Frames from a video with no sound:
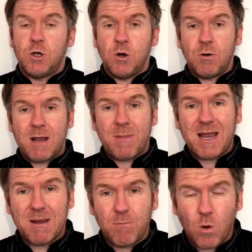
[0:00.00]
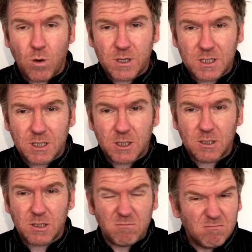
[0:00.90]
Do they make important
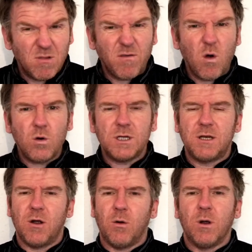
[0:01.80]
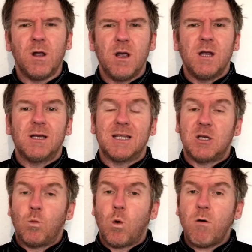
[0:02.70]
decisions? Of course they do. Does
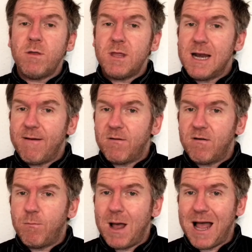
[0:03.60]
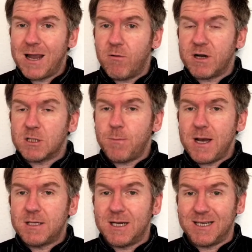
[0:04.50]
it warrant the level of pay or
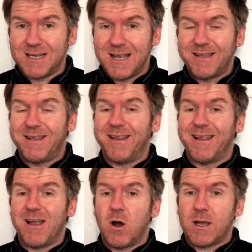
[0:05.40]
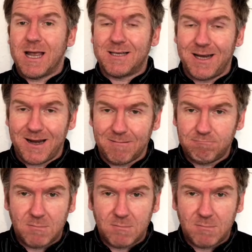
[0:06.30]
expenses that they are getting?